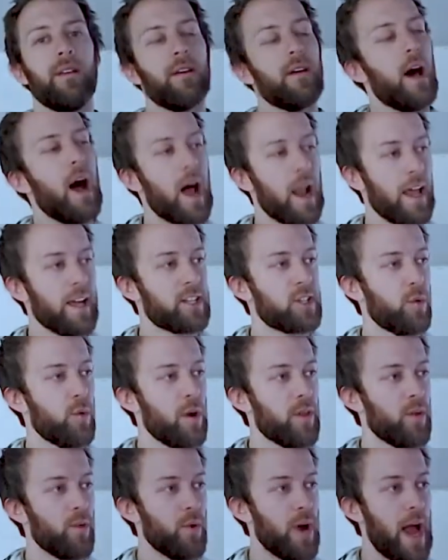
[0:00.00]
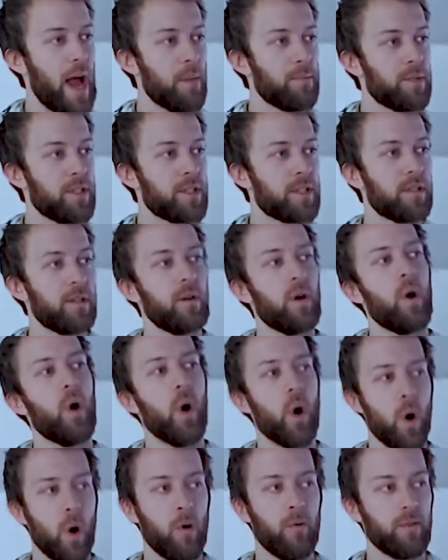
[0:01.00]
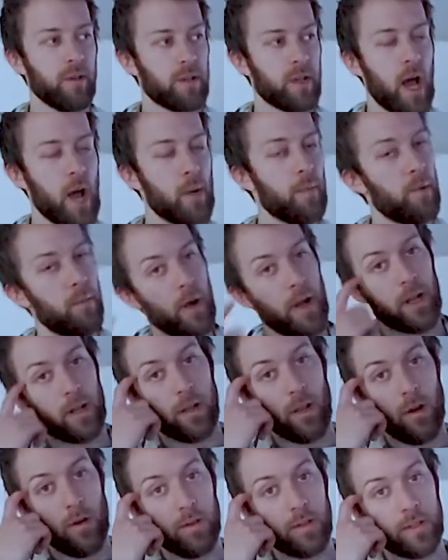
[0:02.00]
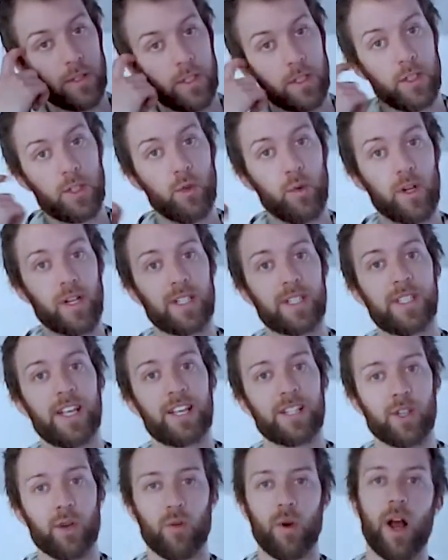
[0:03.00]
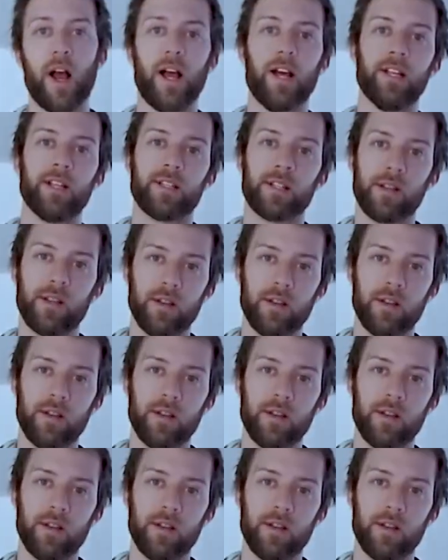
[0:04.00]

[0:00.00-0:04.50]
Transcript: I like to wear the wraps over top of my clothes to accessorize